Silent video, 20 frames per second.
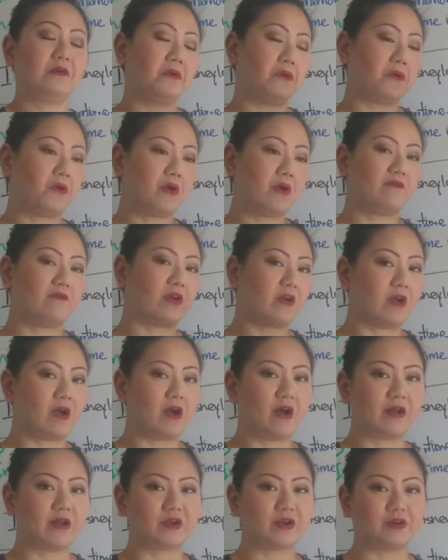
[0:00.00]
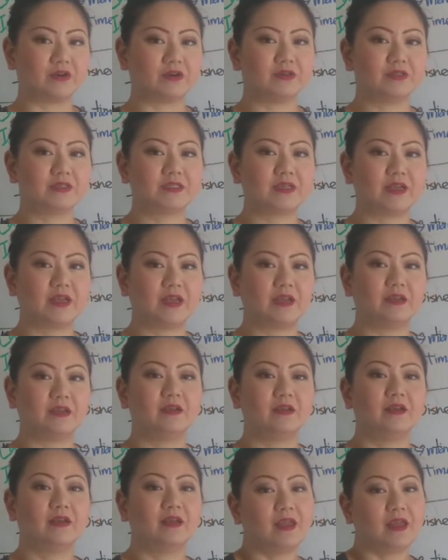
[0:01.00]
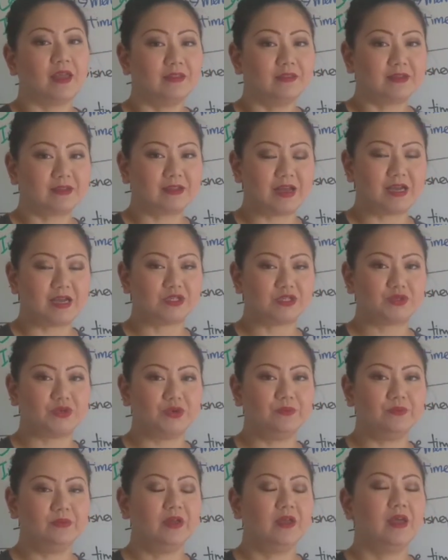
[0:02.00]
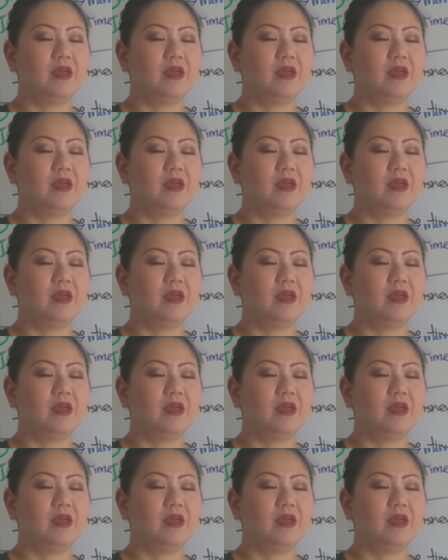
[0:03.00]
or a very hot girl sitting in the classroom,